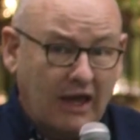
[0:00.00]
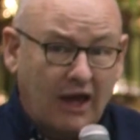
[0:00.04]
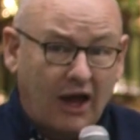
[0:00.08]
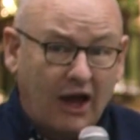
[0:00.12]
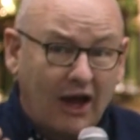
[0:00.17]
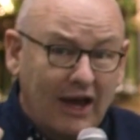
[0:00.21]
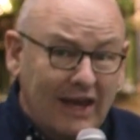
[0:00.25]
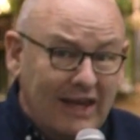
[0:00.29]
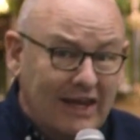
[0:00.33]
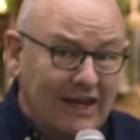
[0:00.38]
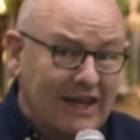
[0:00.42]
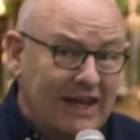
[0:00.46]

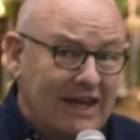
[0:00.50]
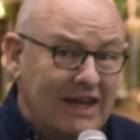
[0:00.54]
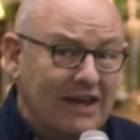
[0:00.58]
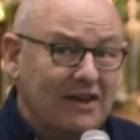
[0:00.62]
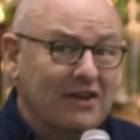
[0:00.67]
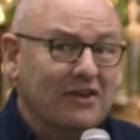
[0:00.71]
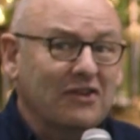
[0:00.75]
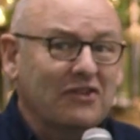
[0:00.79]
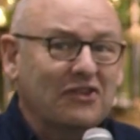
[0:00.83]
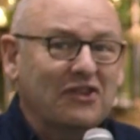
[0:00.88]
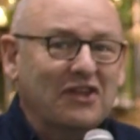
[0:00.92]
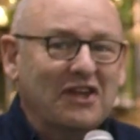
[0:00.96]

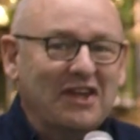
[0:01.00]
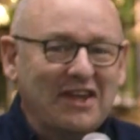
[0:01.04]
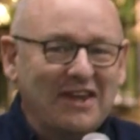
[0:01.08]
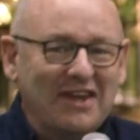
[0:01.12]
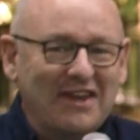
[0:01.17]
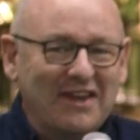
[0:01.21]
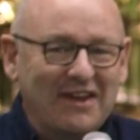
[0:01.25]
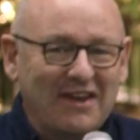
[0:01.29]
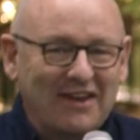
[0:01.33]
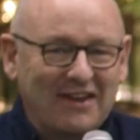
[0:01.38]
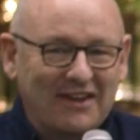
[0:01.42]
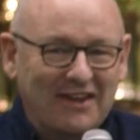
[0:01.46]
Eileen,
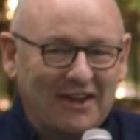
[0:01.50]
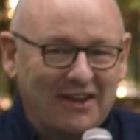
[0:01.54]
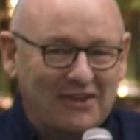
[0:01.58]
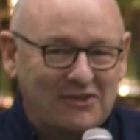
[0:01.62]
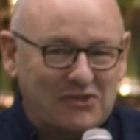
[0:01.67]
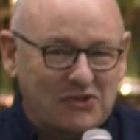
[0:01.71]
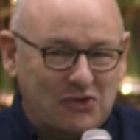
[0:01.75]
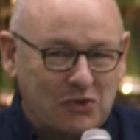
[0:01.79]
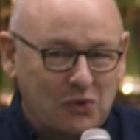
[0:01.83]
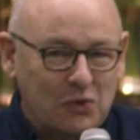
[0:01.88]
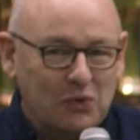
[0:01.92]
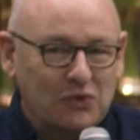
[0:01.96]
the
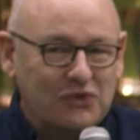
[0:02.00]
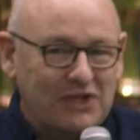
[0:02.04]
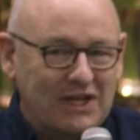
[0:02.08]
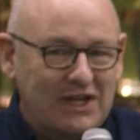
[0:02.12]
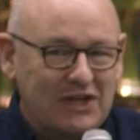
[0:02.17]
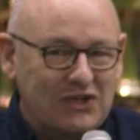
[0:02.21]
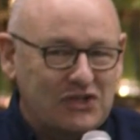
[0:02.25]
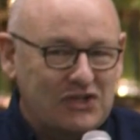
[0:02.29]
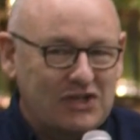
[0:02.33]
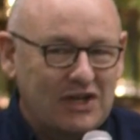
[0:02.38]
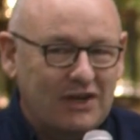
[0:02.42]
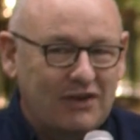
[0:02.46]
school
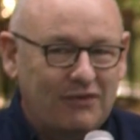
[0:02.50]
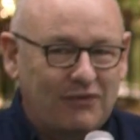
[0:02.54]
teacher